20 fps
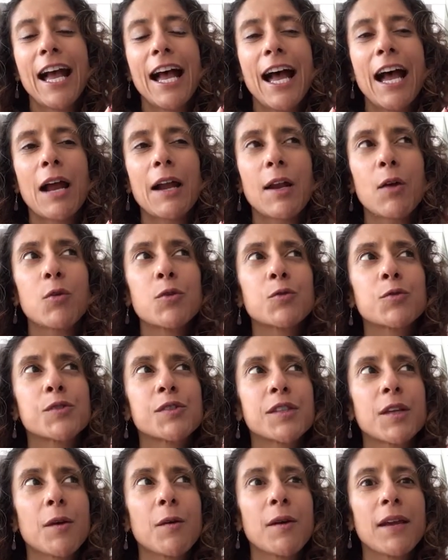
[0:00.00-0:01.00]
And
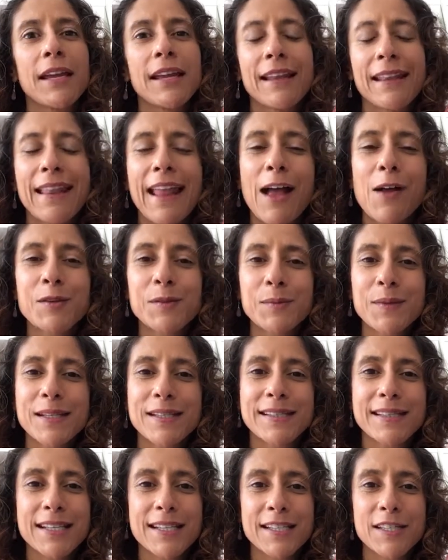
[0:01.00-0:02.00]
also it allows me a
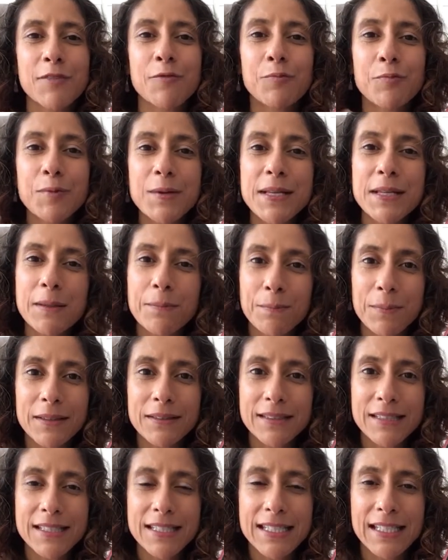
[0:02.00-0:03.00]
sense of
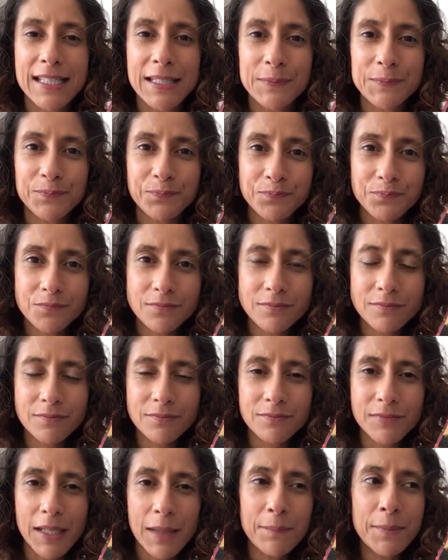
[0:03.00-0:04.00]
breathability,
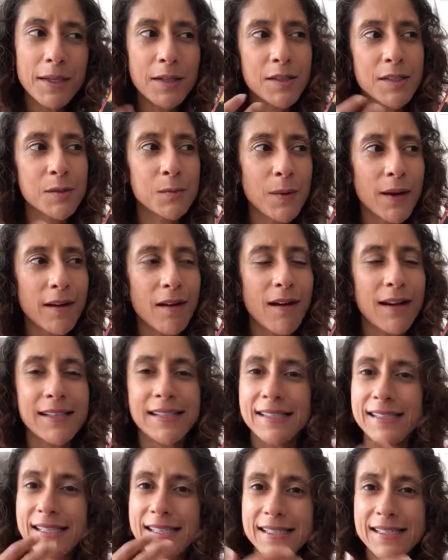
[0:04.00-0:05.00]
because when I
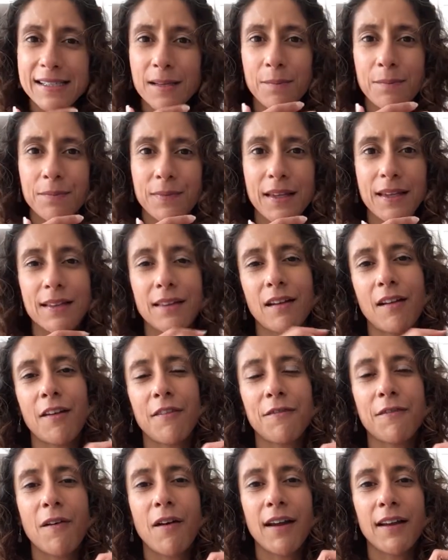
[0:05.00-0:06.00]
see something that I
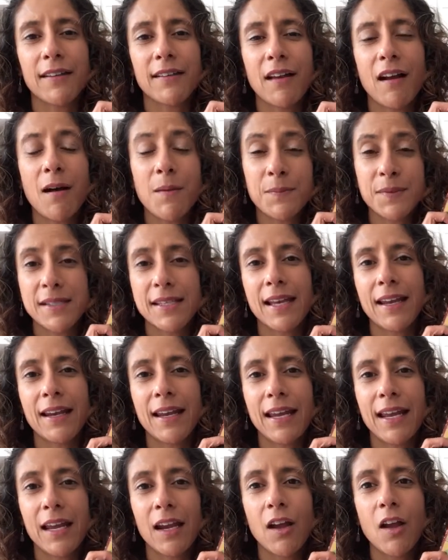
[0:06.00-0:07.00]
find
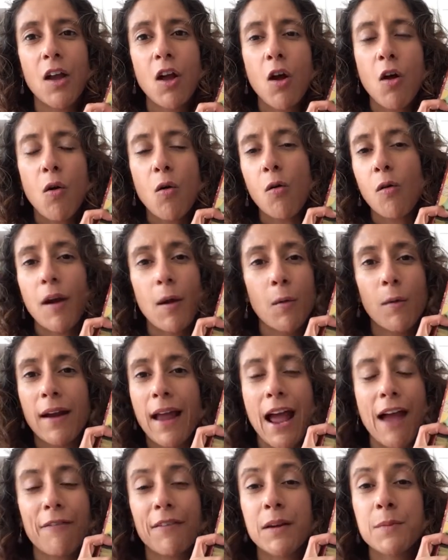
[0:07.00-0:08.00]
upsetting or I want to
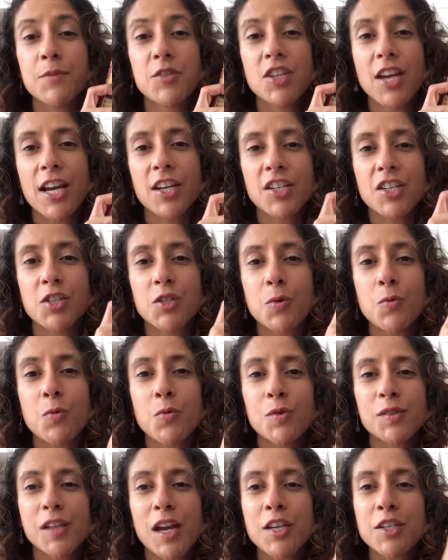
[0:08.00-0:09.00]
have an objection
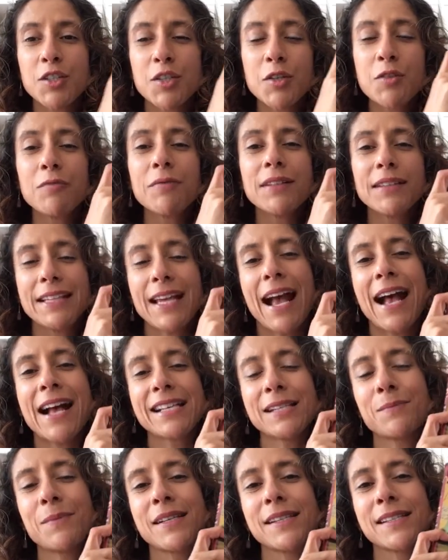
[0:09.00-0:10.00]
towards, I do really
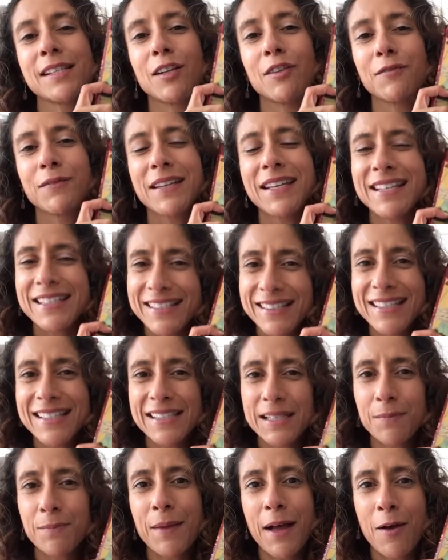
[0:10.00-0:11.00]
ask myself, is this
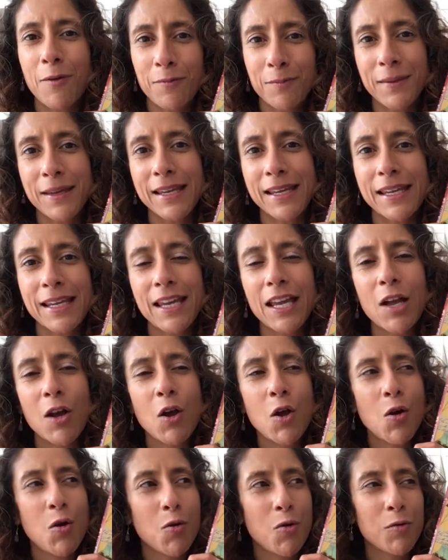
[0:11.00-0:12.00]
about me,
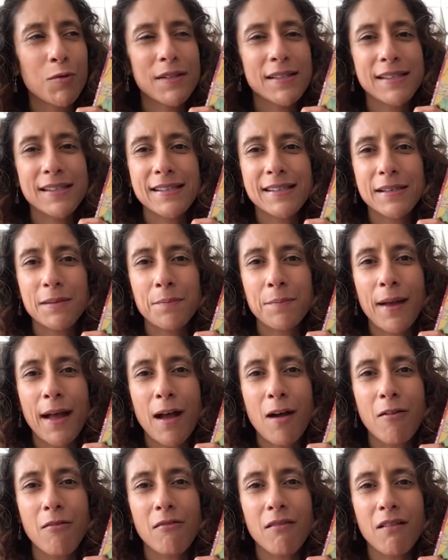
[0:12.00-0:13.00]
or is this
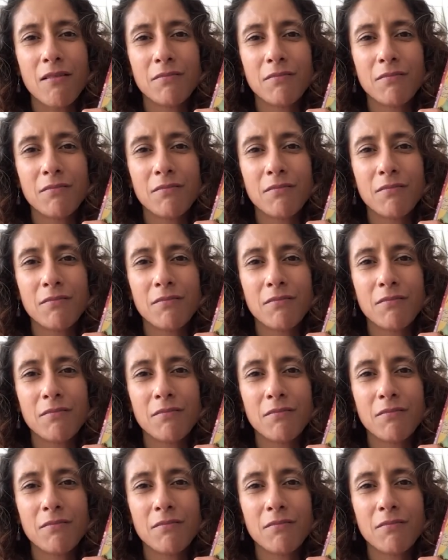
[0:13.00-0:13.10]
about